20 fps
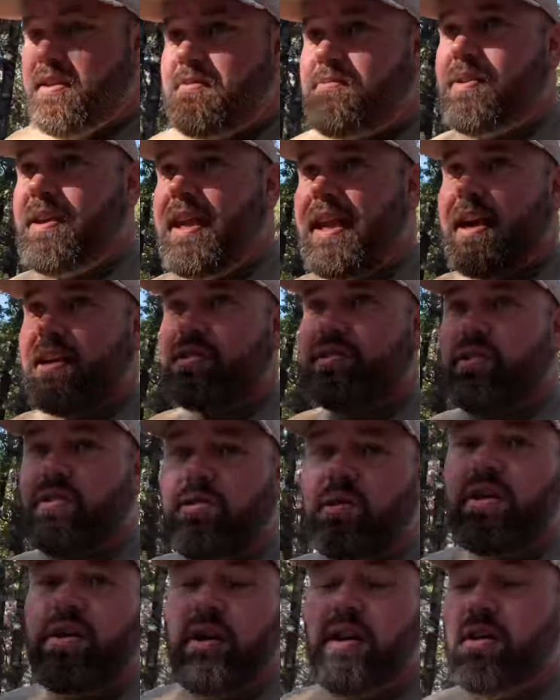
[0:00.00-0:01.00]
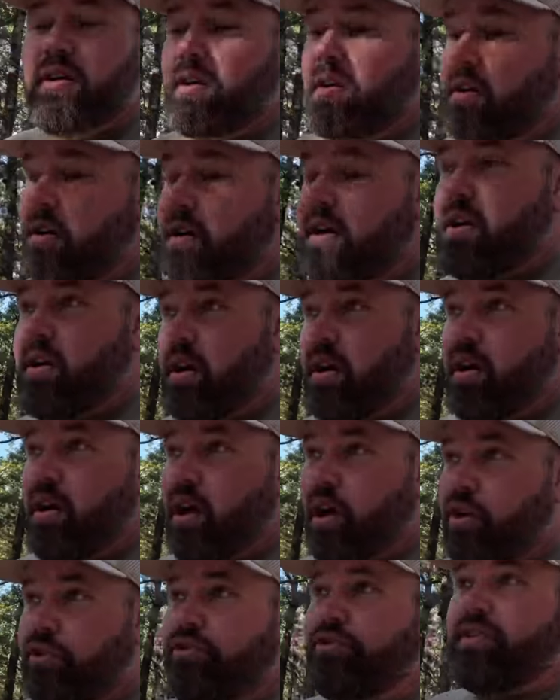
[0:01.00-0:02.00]
But yeah, so
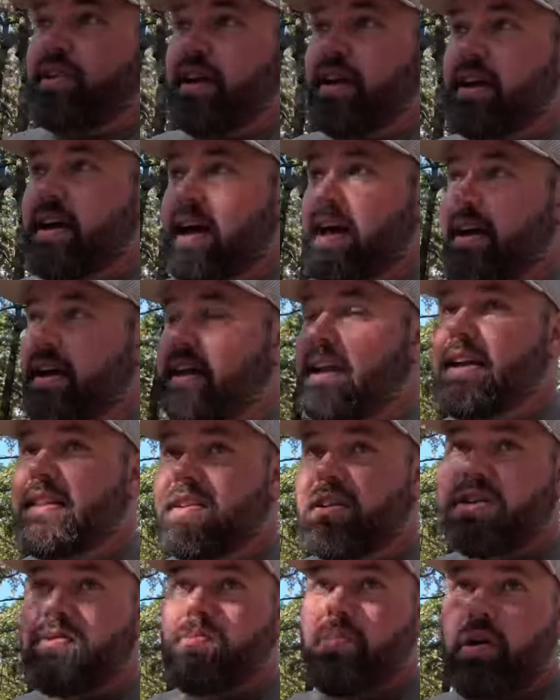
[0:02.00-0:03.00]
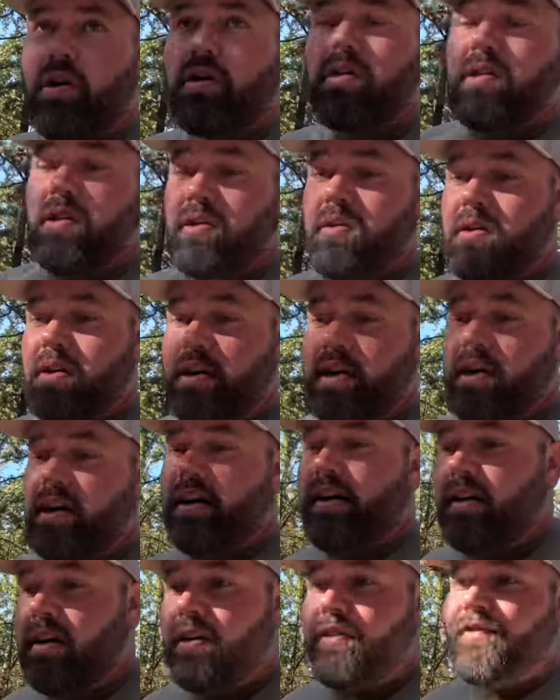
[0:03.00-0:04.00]
hopefully I can get out there tomorrow
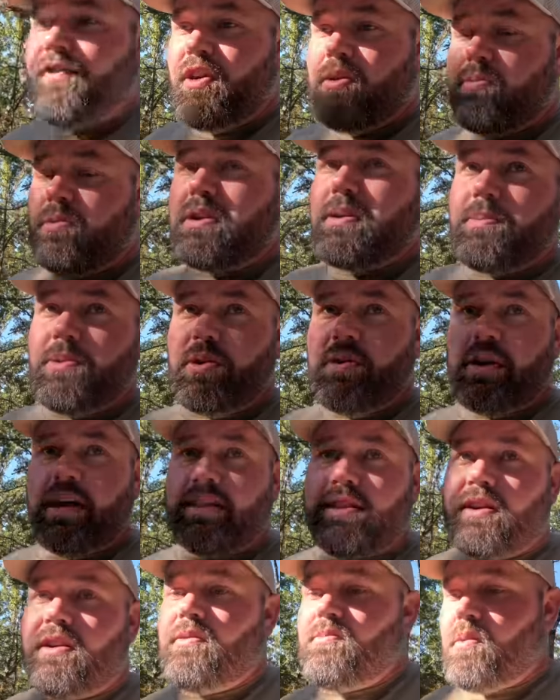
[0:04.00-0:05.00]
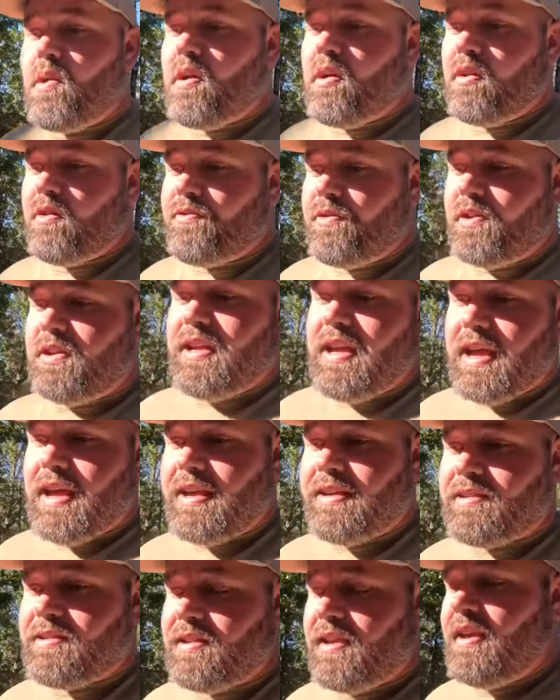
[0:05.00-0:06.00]
and I'll film what I'm doing out there tomorrow for you
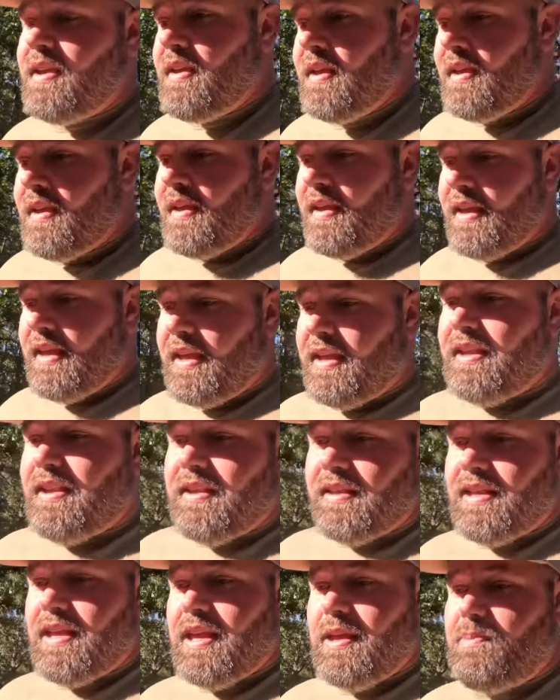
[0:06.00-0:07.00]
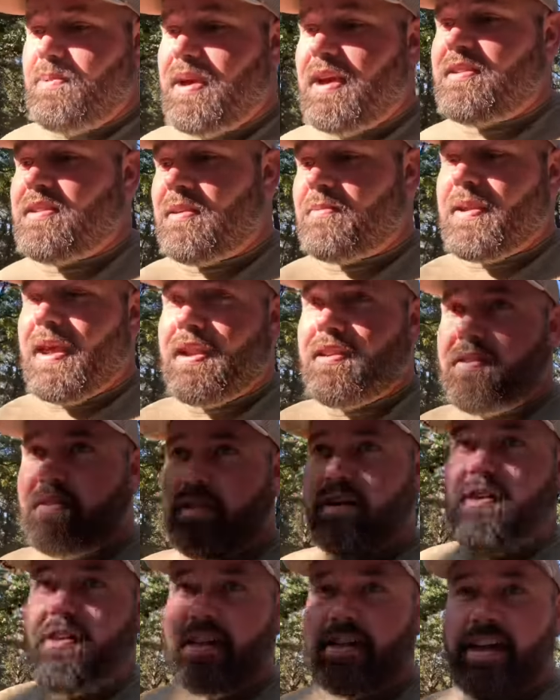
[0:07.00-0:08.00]
guys. And they keep you guys
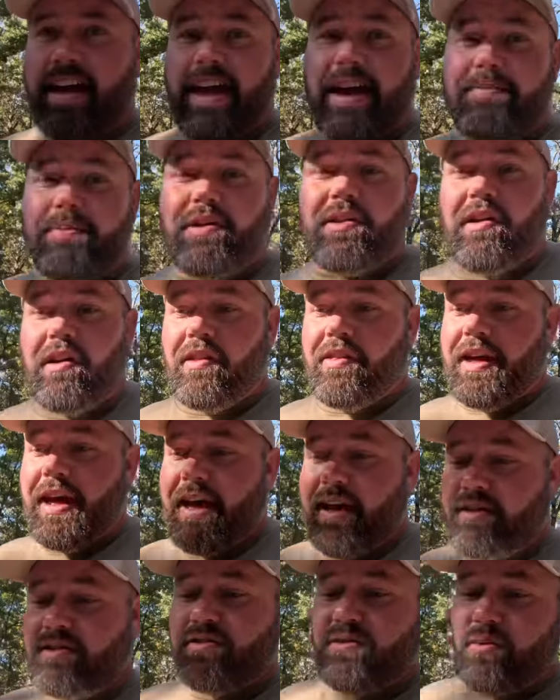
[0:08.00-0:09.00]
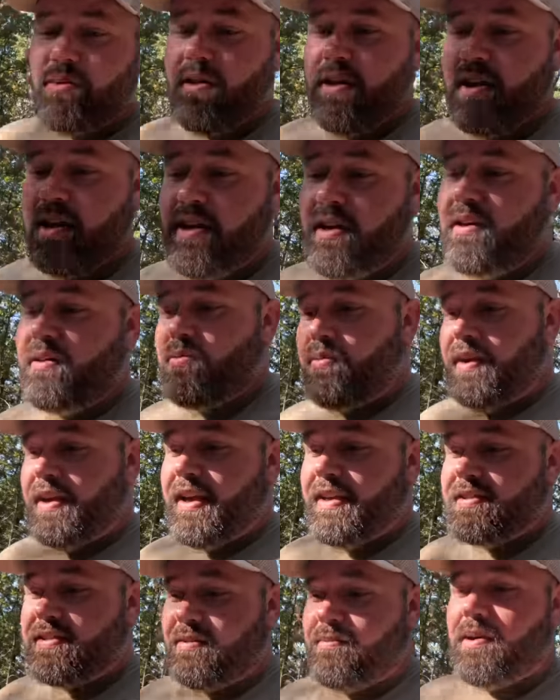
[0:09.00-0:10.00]
updated on the camp and all that. So we
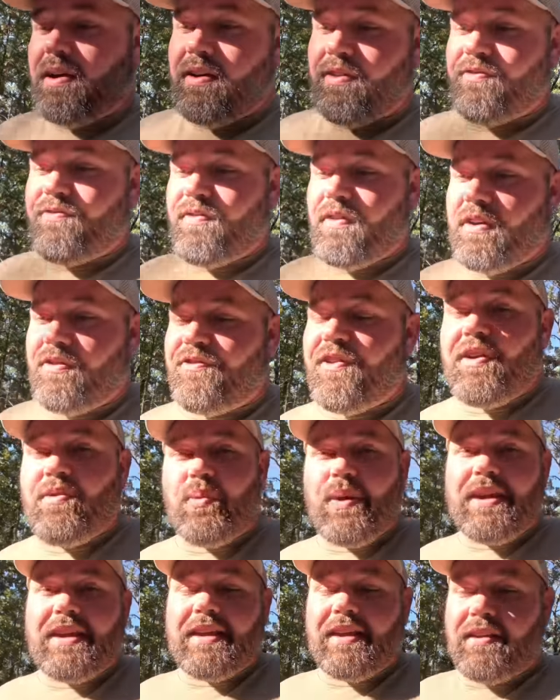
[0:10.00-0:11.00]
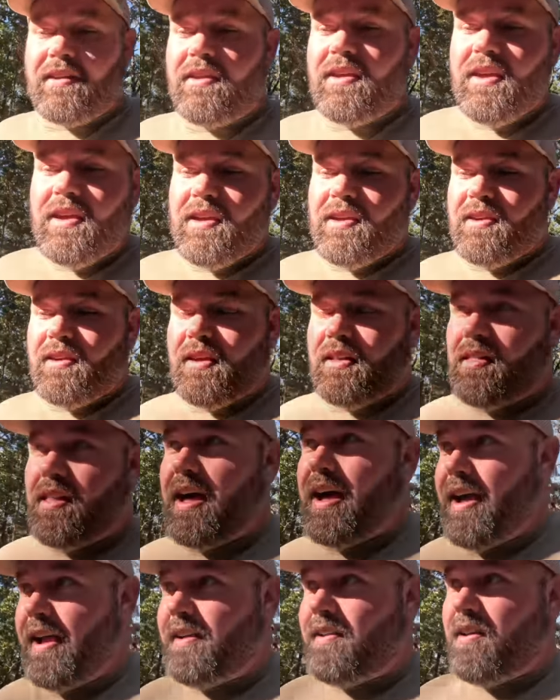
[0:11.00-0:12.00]
got some a fun weekend
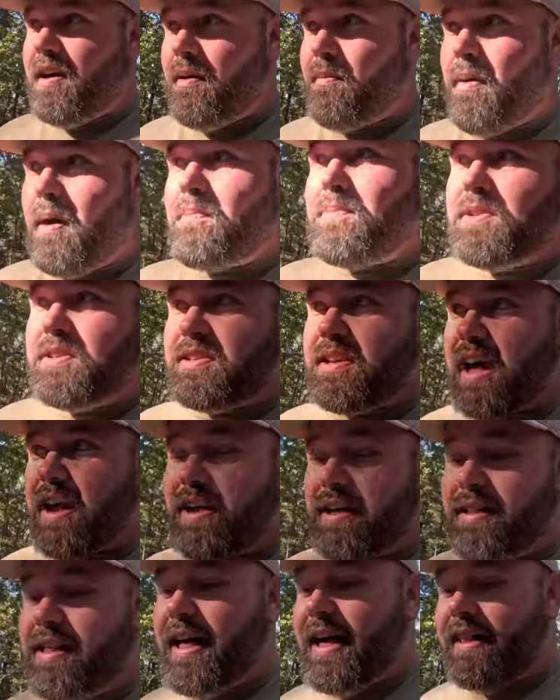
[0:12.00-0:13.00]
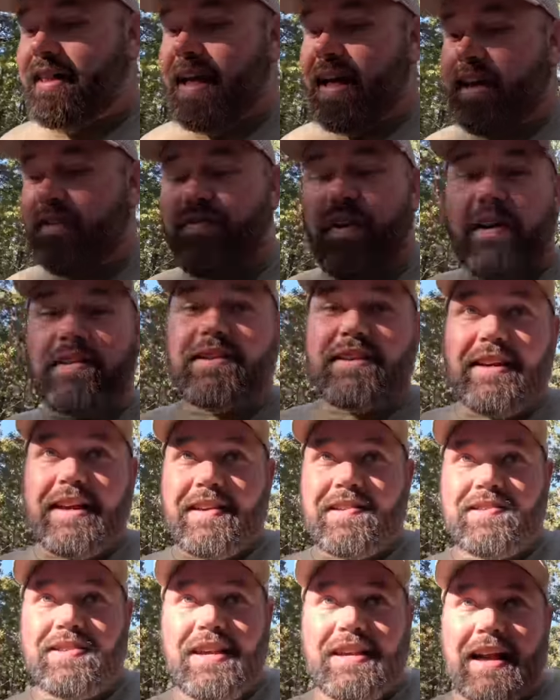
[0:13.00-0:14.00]
aligned. I'm just kind of glad that if I was going to
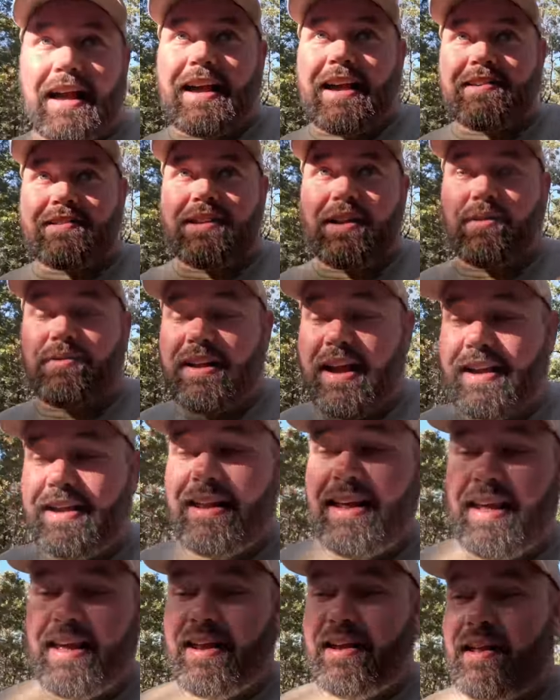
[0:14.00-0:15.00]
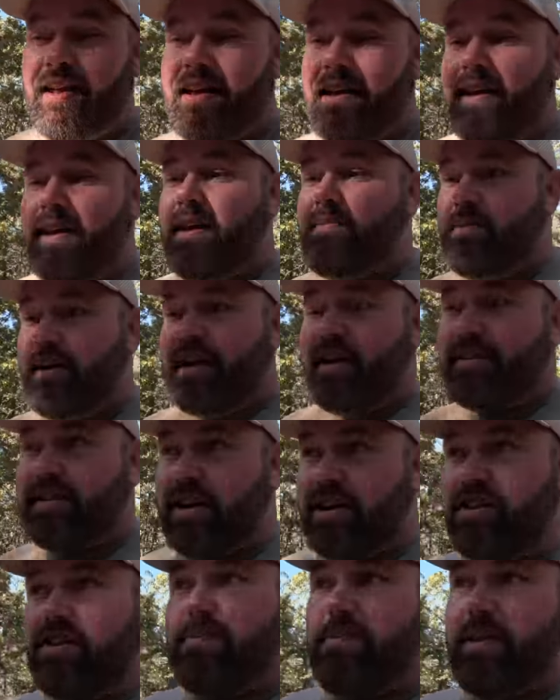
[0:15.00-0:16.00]
get sick, I got sick when I did, because I
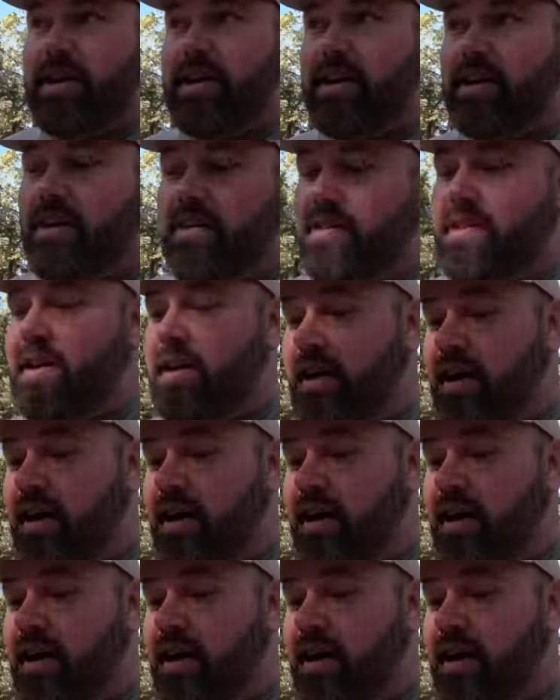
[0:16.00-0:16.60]
should be on the